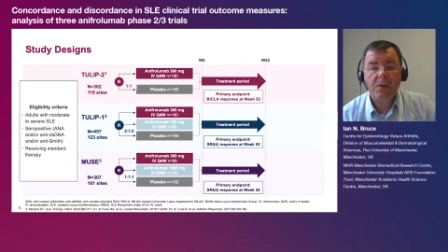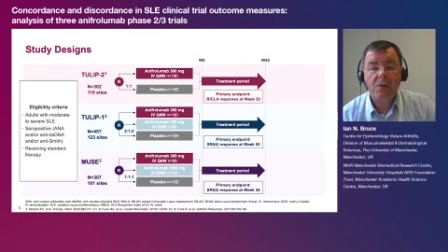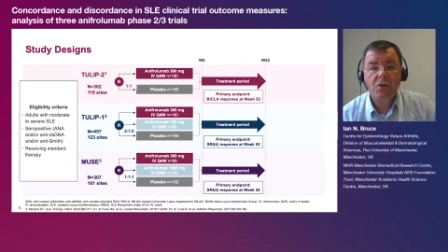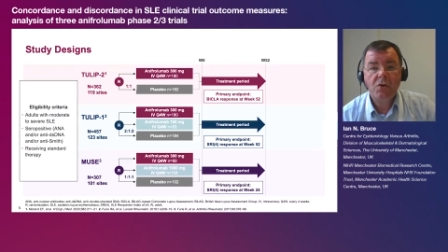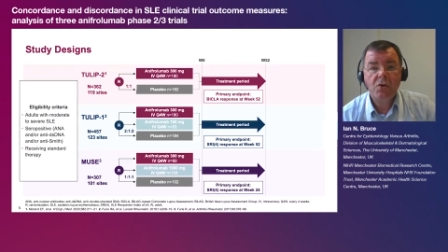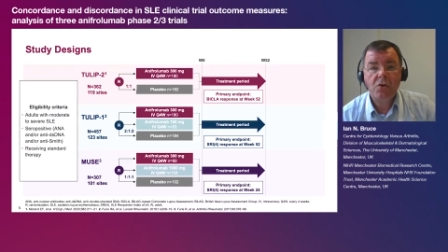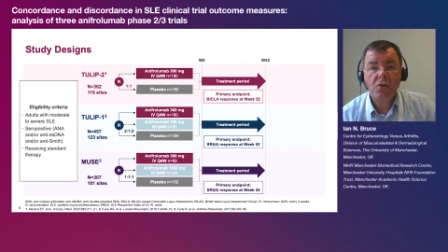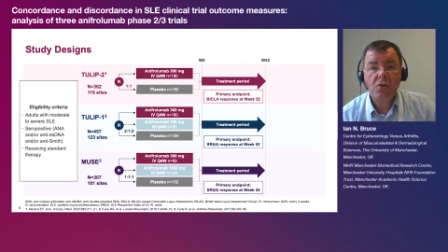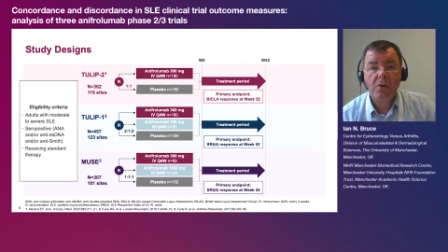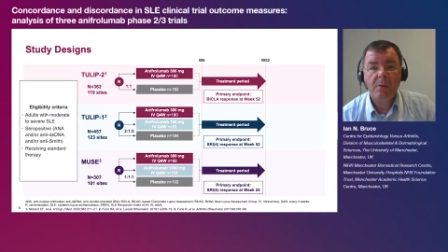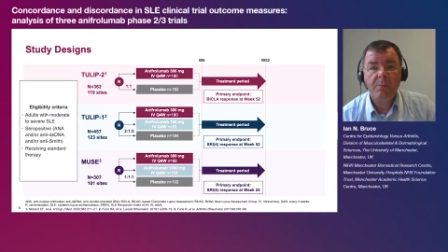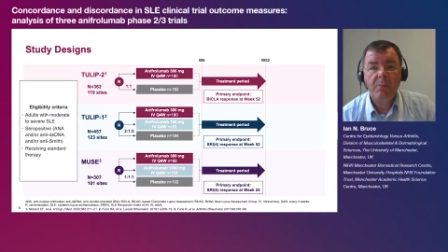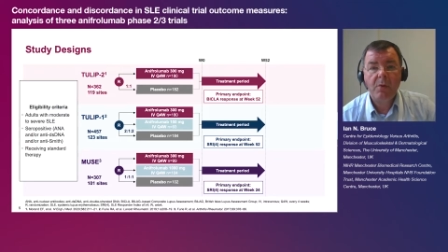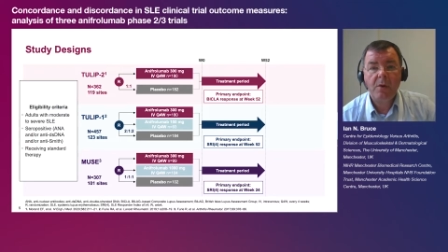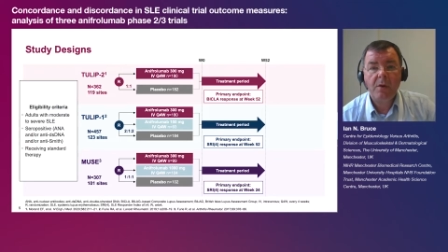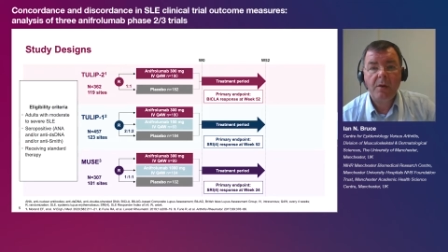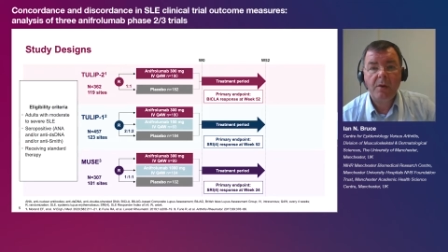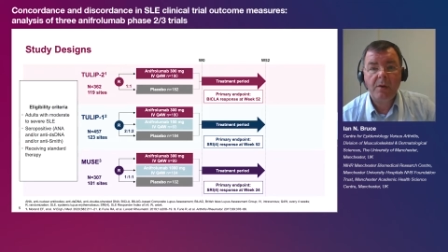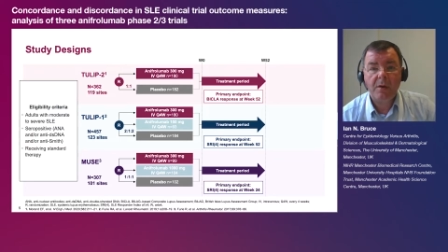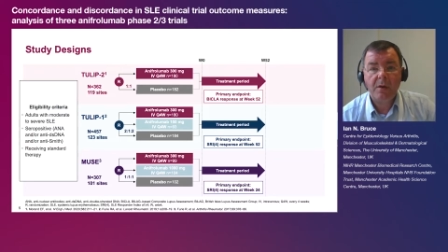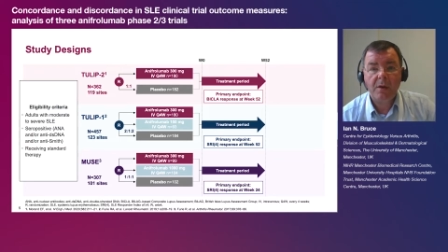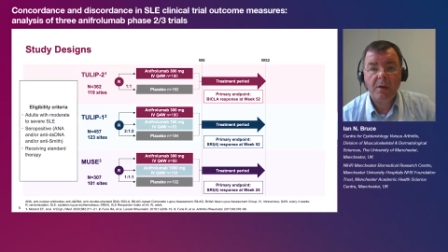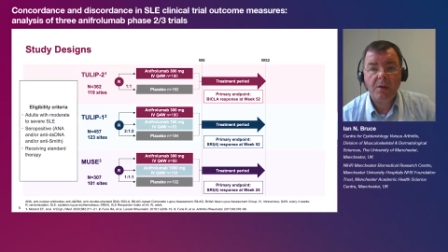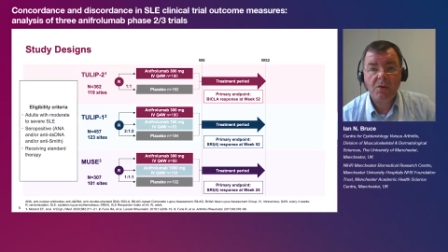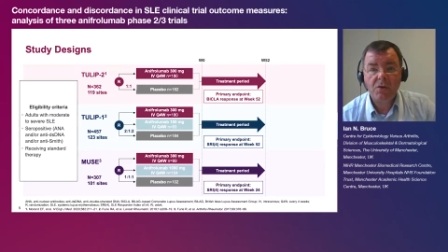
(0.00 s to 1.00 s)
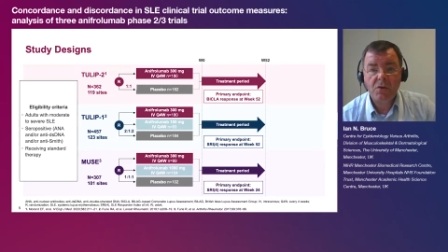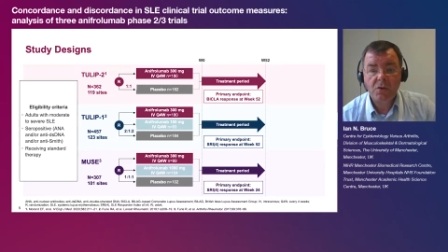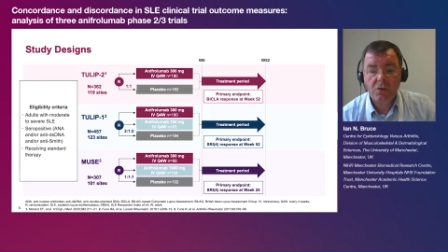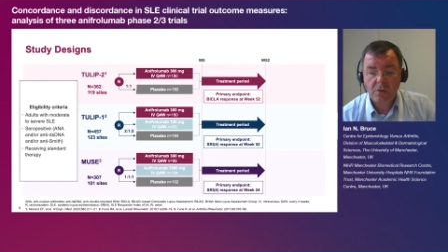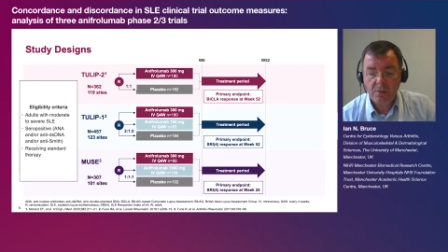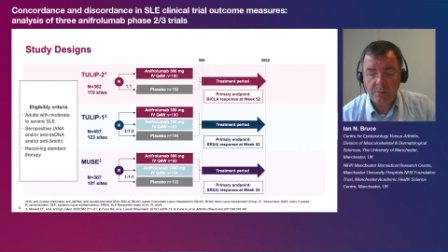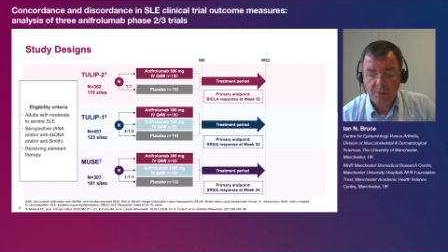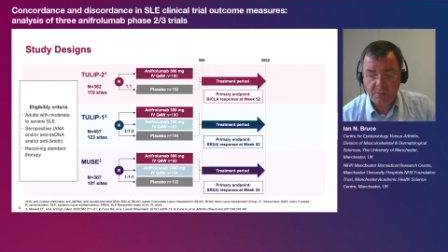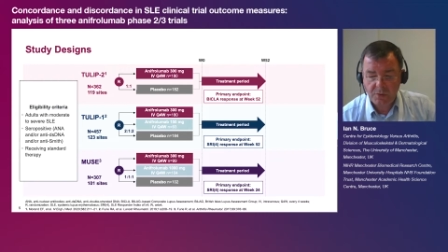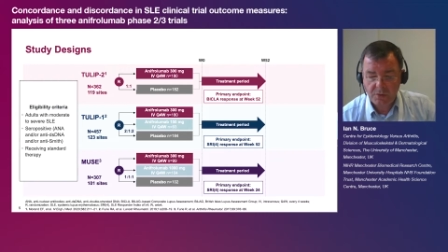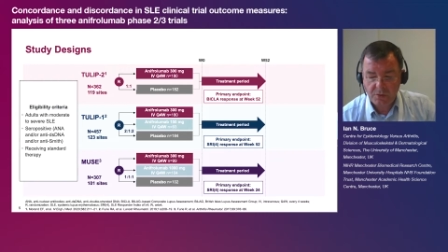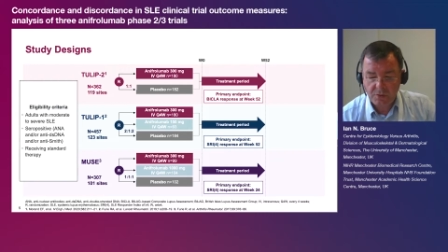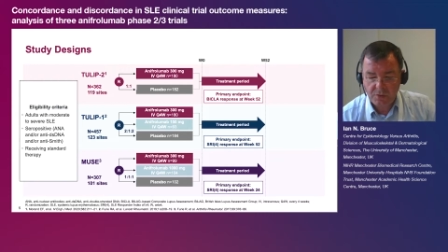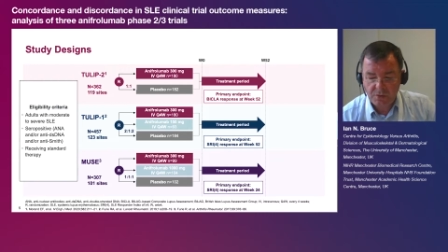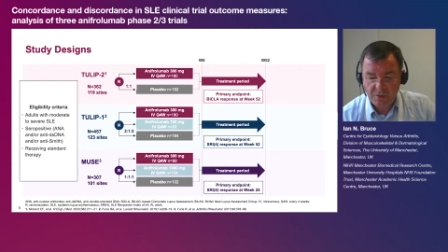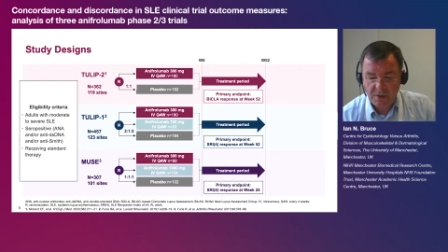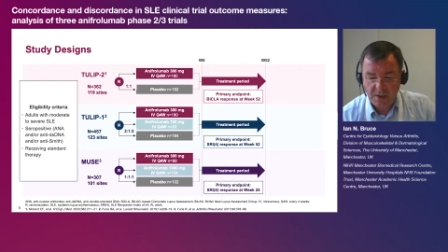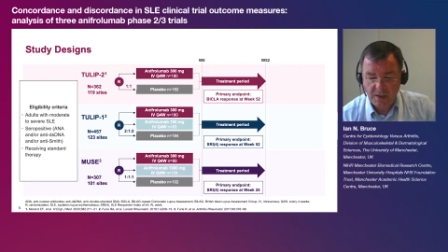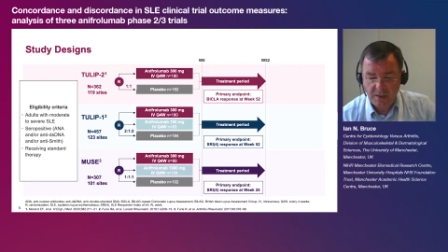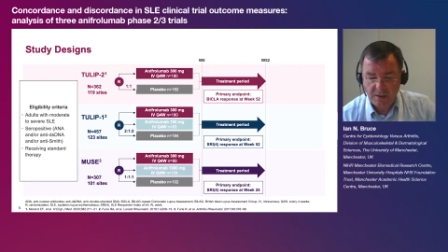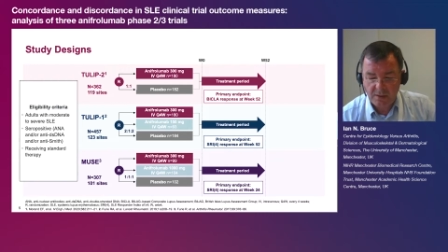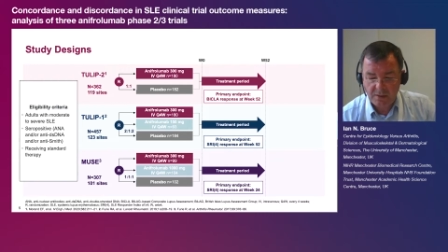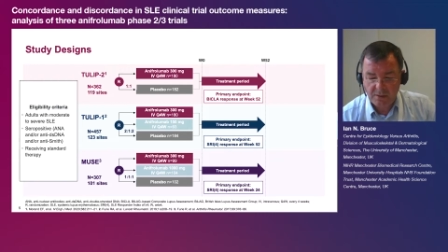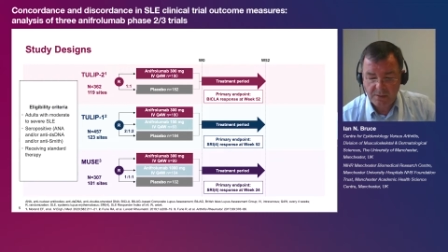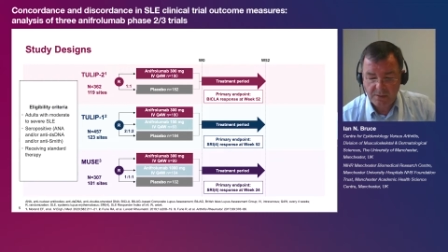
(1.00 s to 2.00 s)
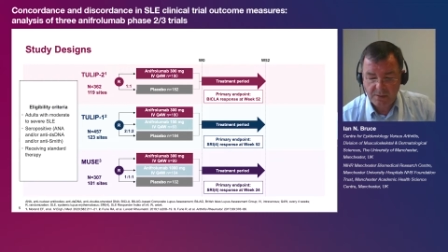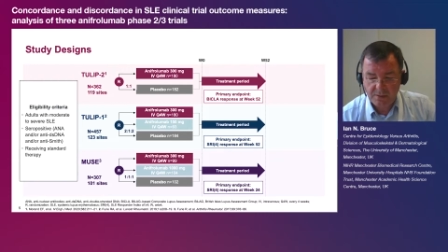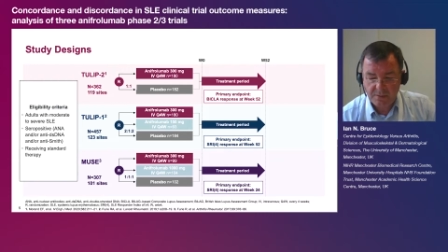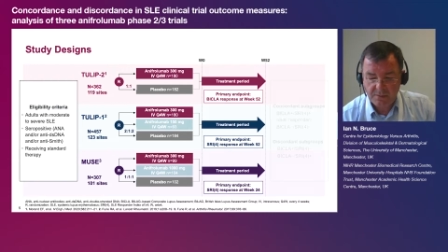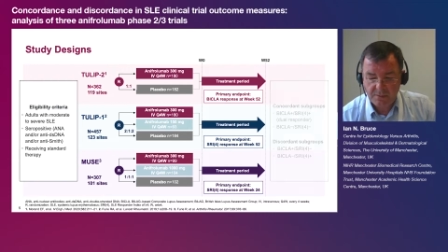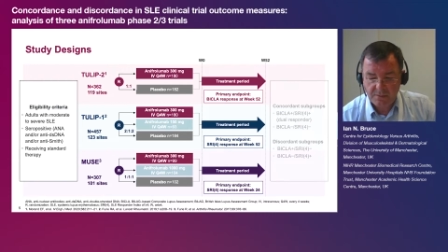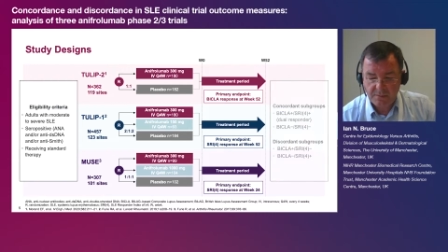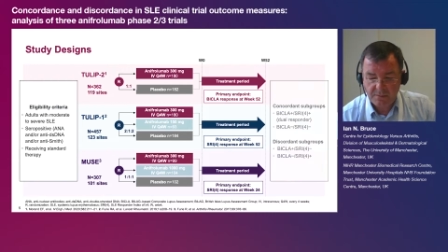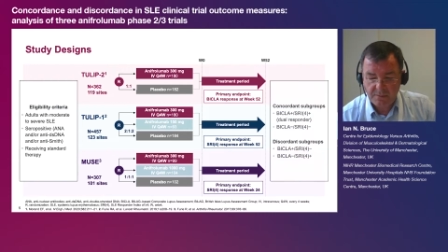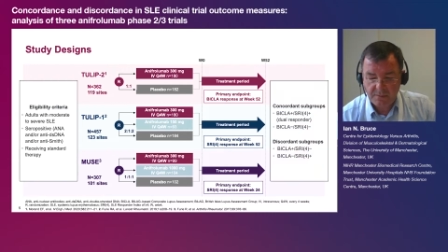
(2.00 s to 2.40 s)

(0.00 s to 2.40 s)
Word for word: TULIP 1, and TULIP 2 trials.